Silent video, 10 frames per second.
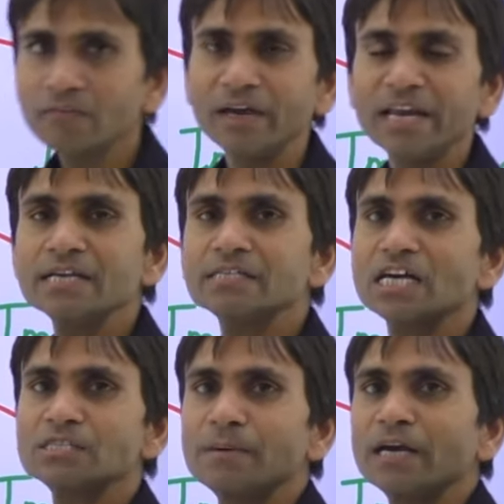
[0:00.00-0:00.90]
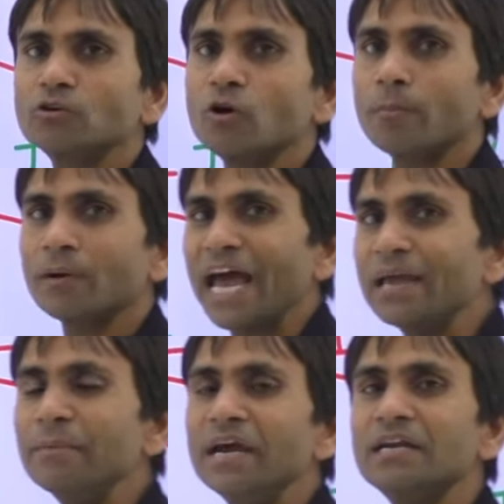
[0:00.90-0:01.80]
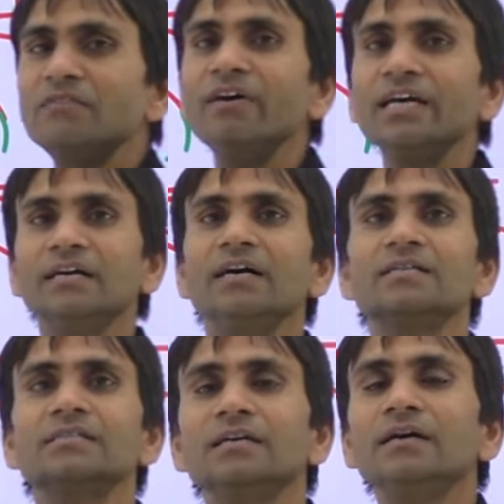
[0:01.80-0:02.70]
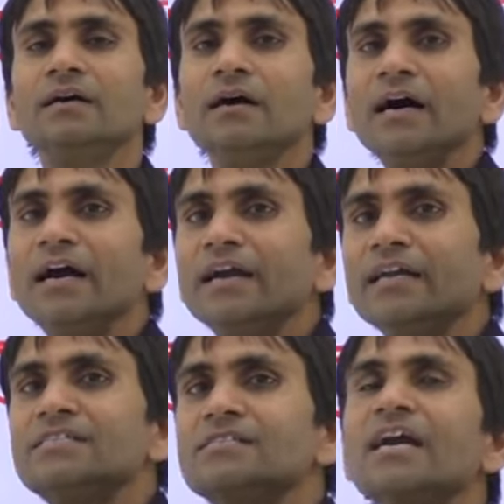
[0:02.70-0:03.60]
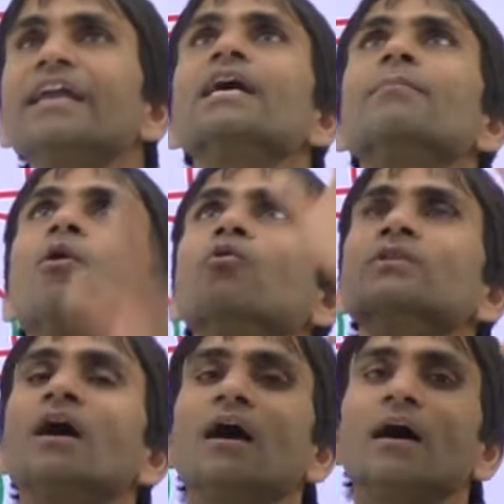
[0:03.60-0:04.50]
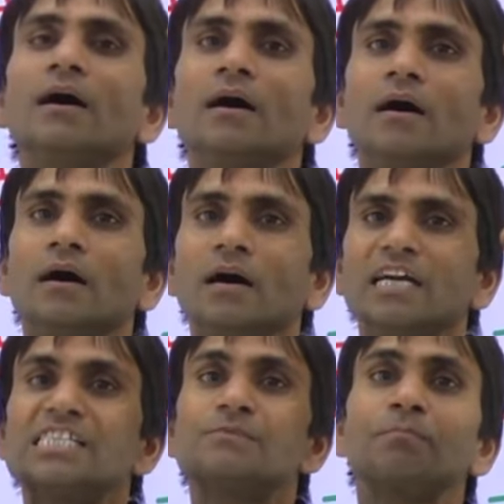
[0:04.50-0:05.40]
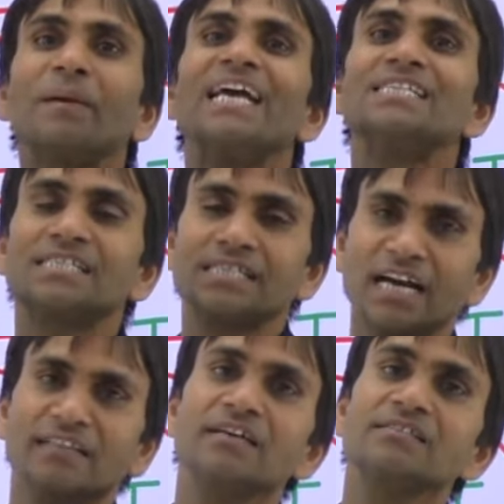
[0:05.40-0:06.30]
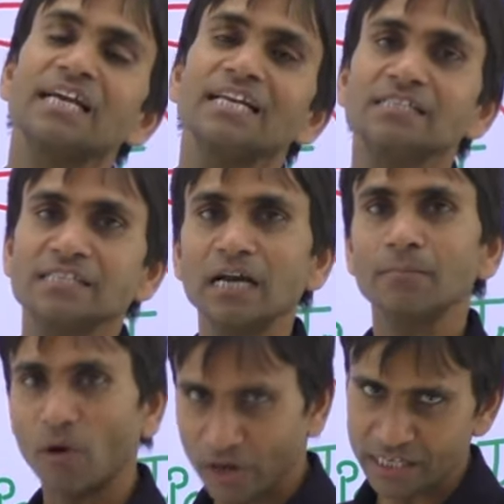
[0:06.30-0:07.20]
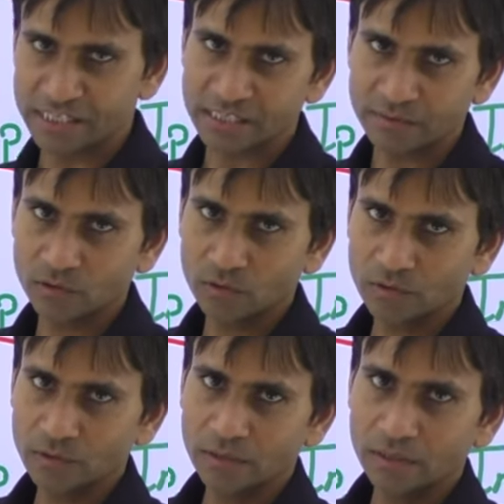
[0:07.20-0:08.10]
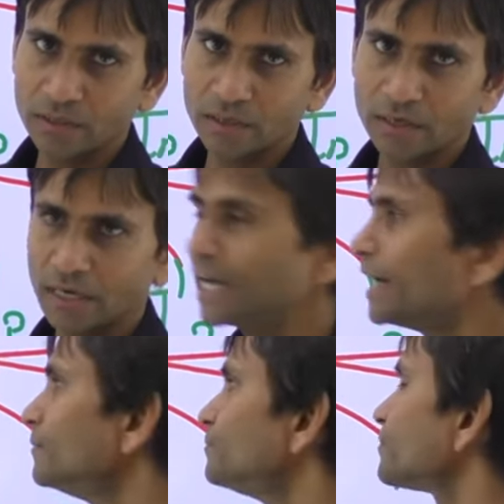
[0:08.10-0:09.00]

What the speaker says: various aspects of climate, weather, and study about the space and the celestial bodies. And